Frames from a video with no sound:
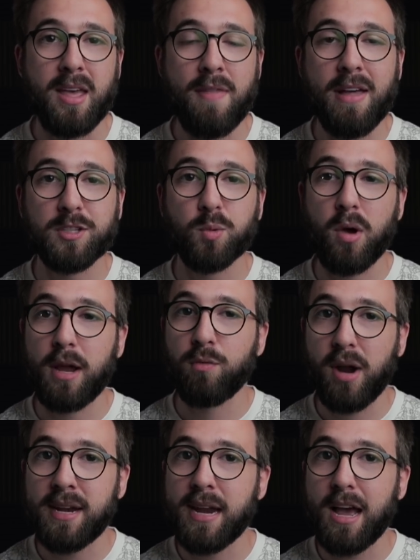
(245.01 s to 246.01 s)
and that's why
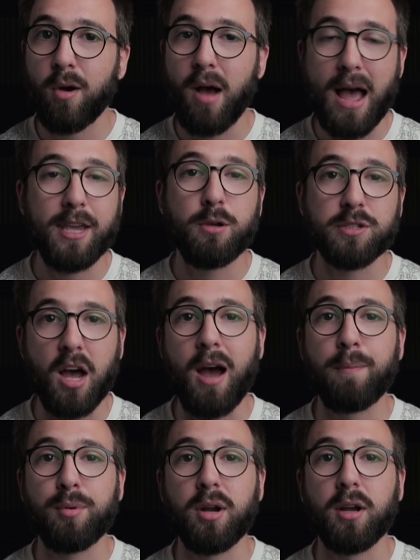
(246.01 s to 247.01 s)
right now I use
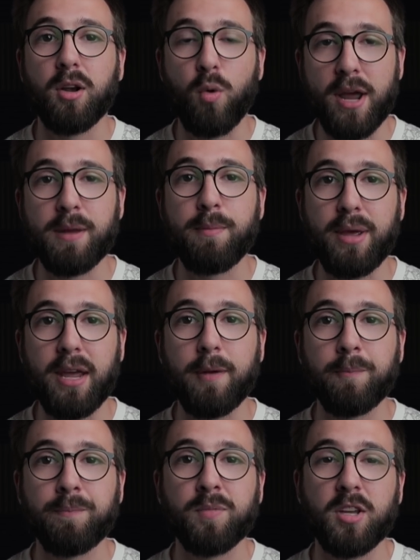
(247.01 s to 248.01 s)
Opera quite a bit,